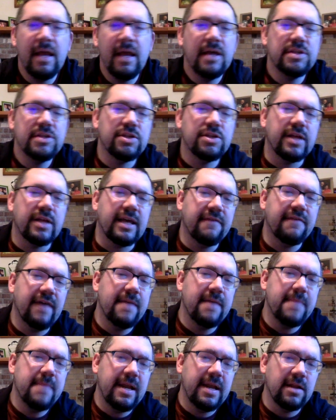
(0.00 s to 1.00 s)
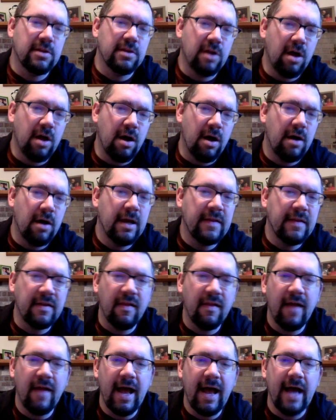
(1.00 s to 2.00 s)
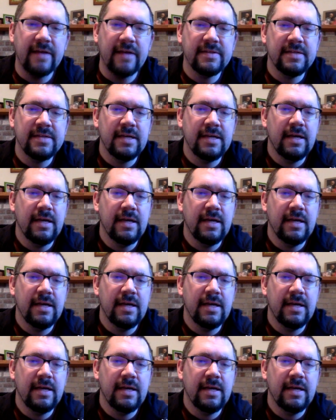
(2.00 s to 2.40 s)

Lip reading: So like if I made a law in the class